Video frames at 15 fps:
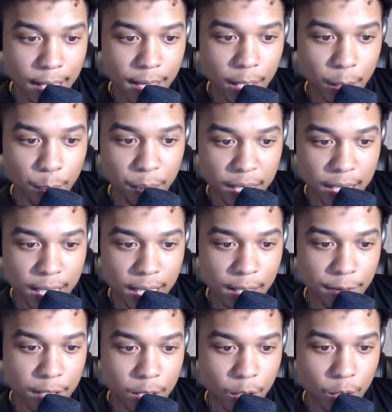They're PE
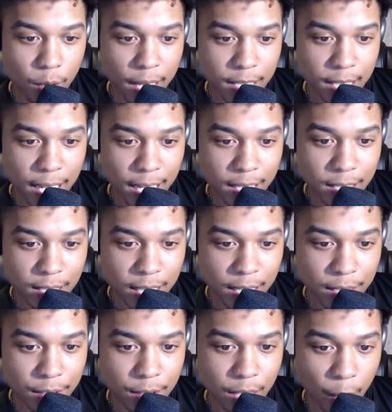physical education teachers.